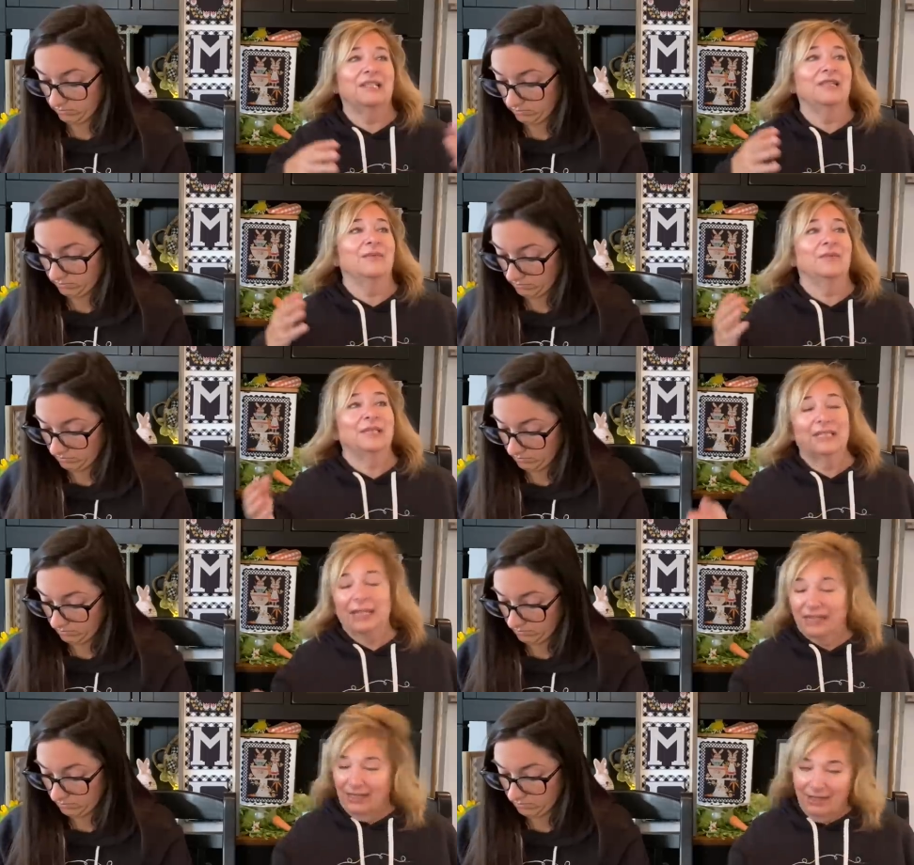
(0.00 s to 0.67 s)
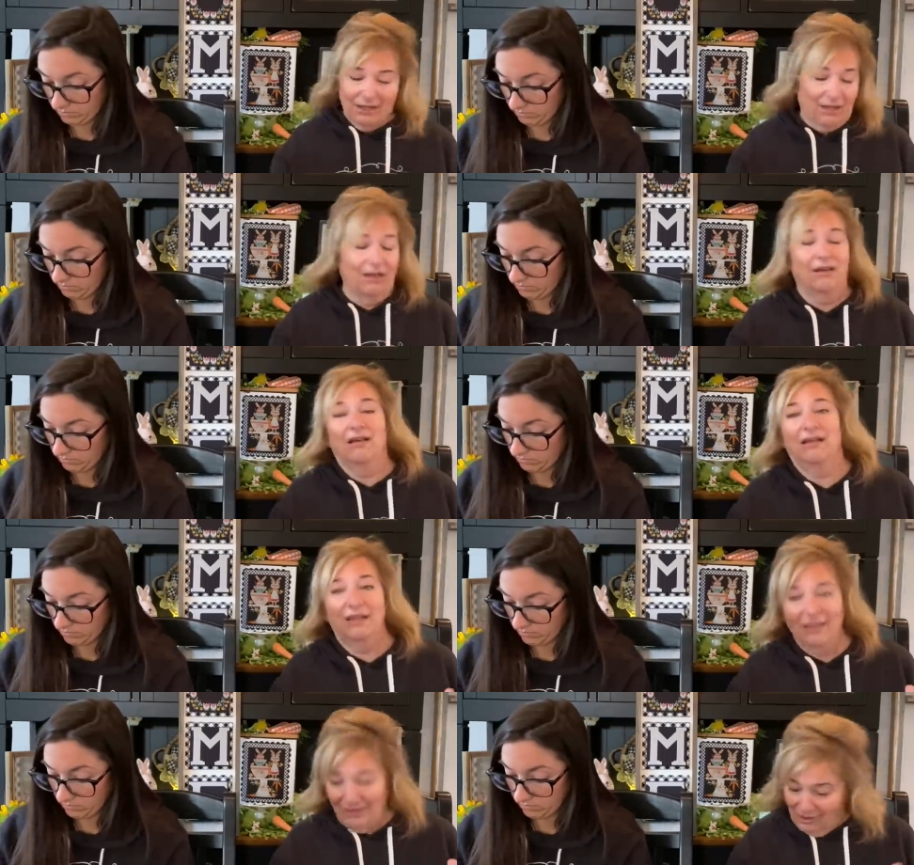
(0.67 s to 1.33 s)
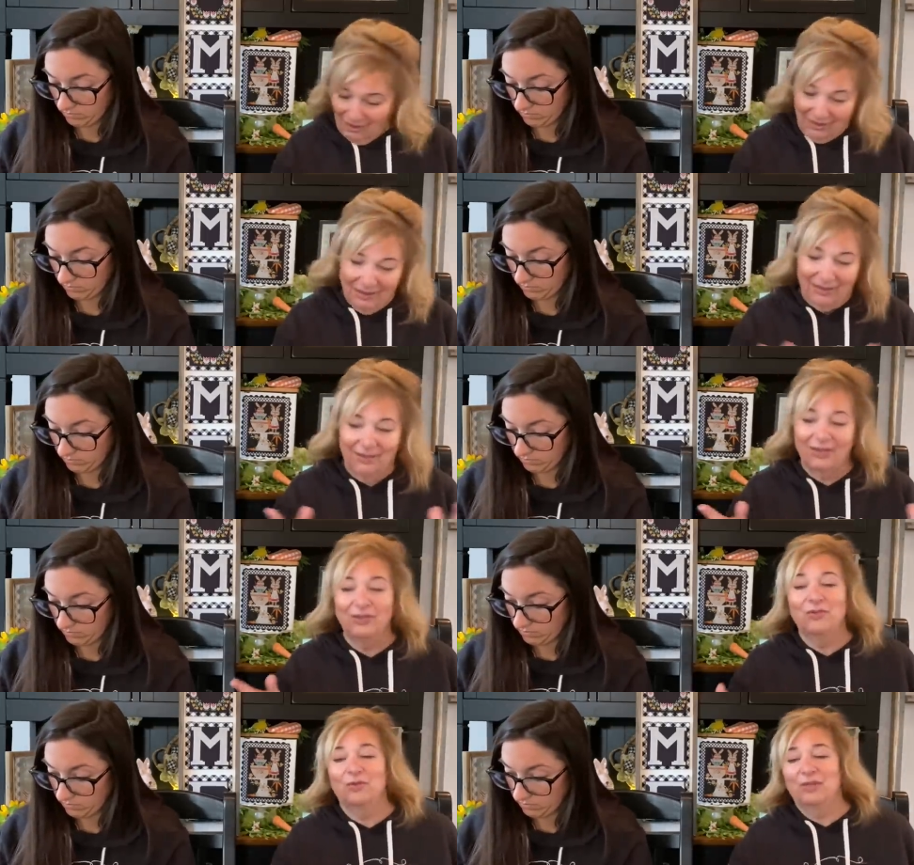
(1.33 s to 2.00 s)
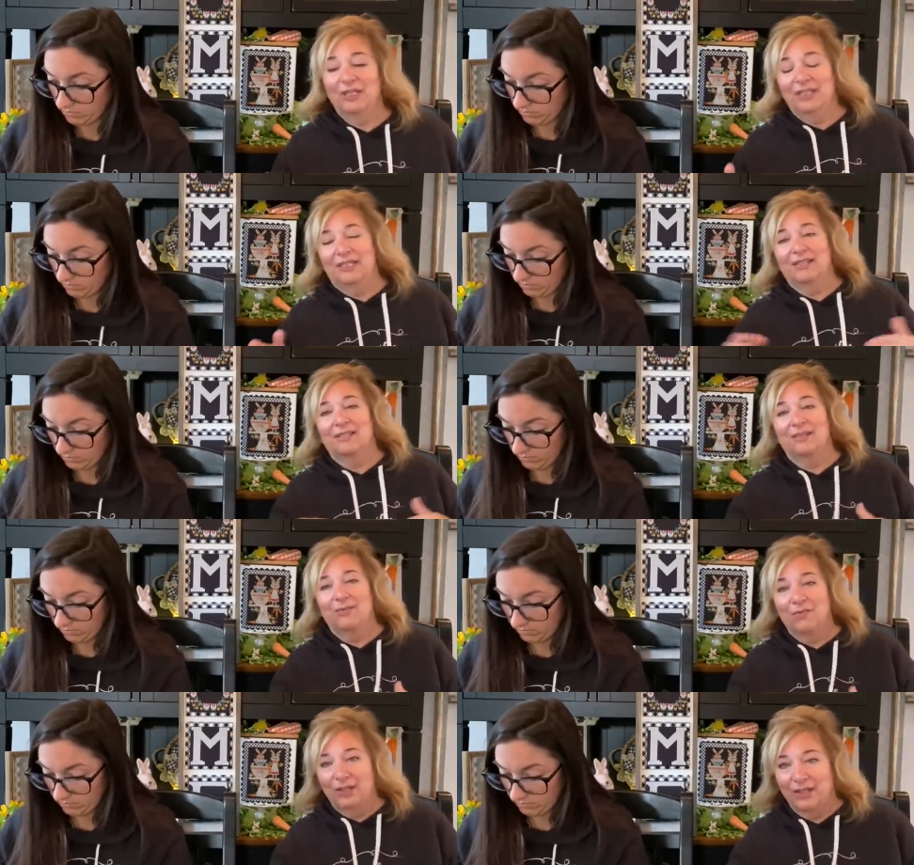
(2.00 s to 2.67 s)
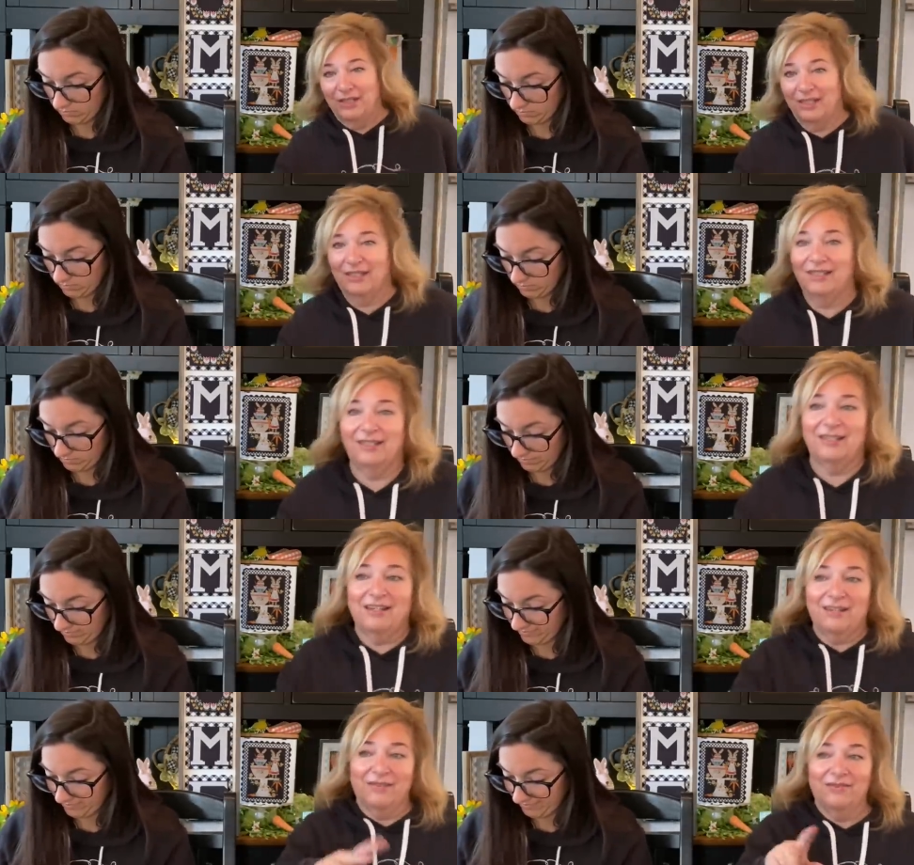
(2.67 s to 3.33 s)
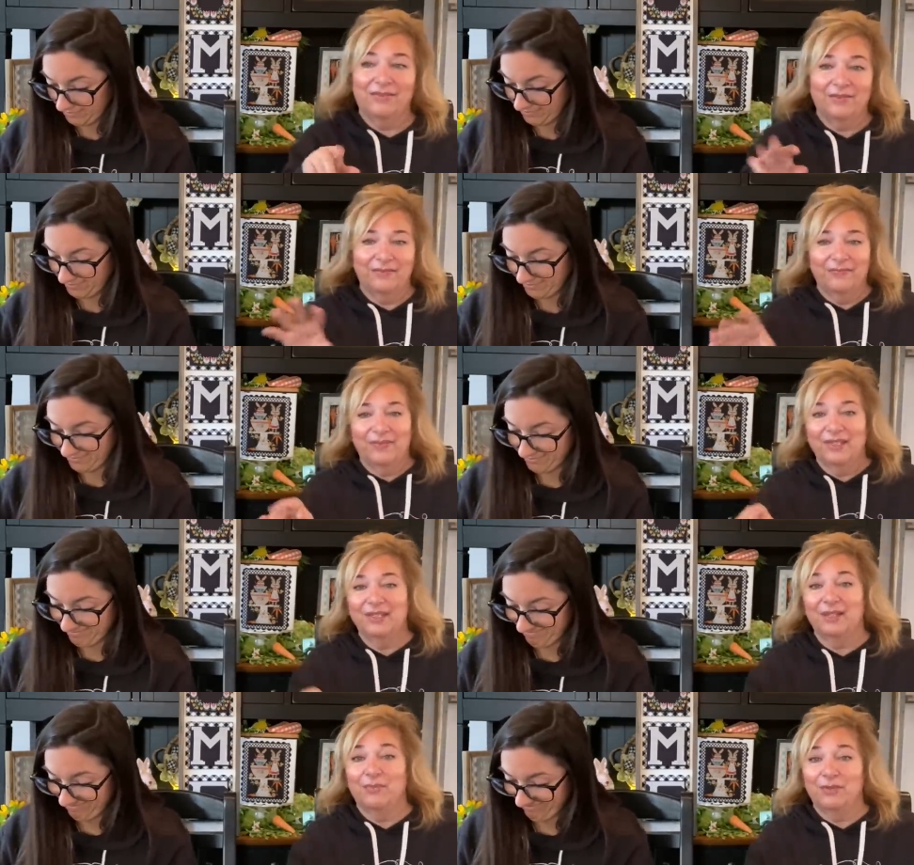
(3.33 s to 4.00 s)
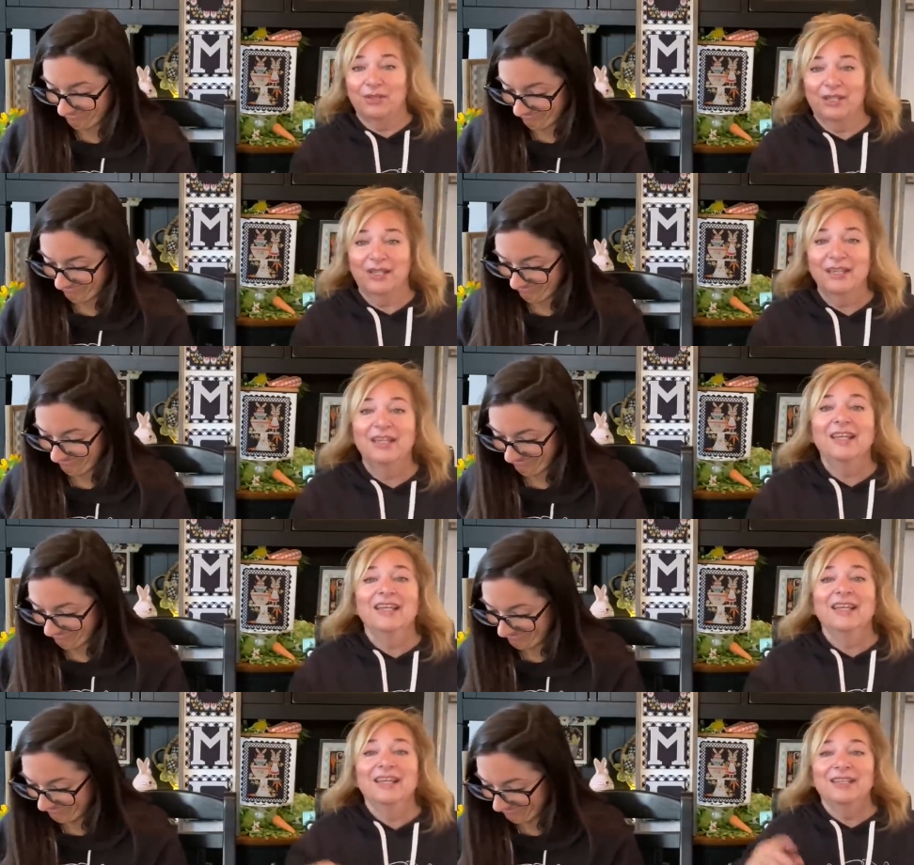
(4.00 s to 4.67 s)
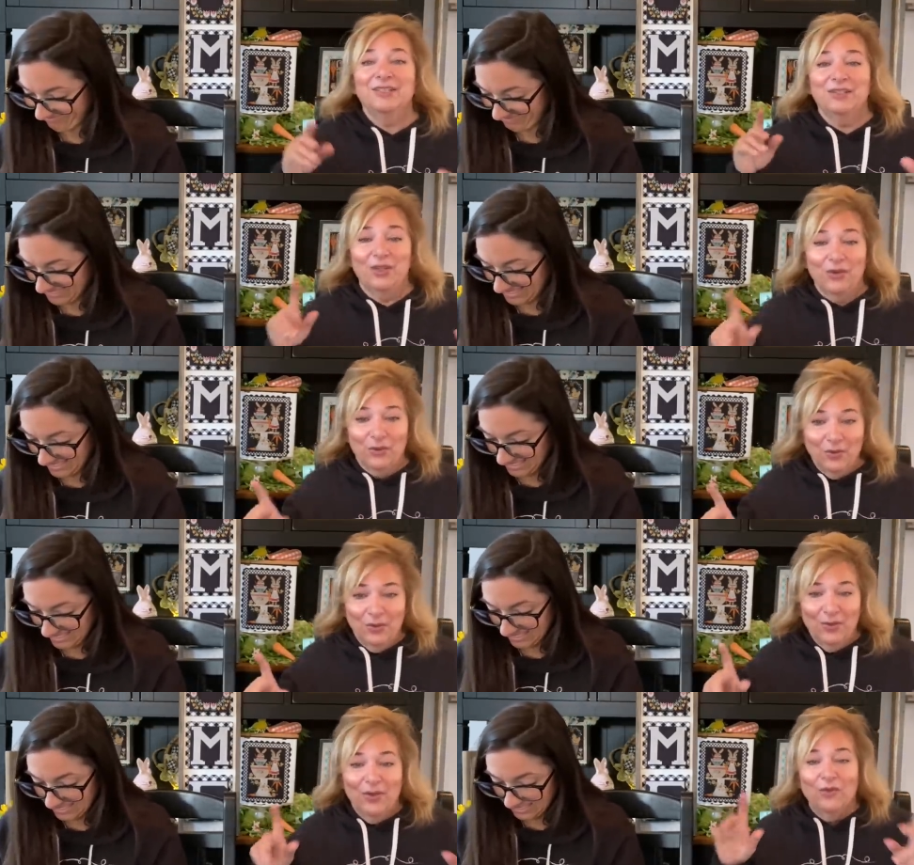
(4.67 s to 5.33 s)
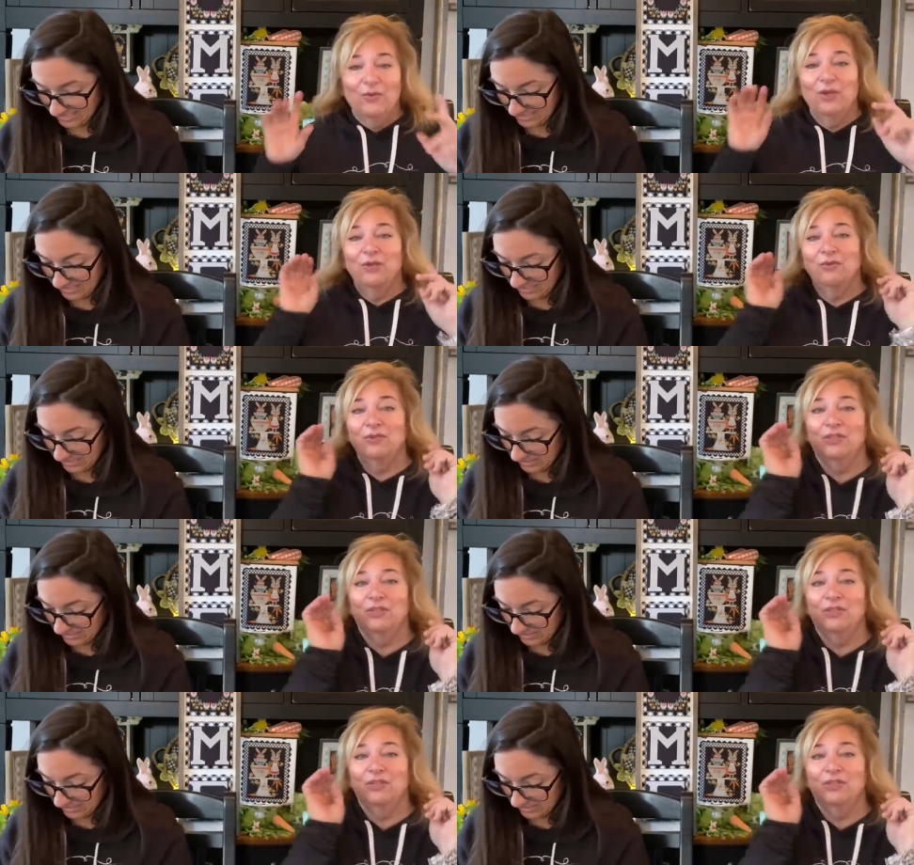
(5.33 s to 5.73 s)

Speaker 1: that we send all the new releases at once instead of separately. So we will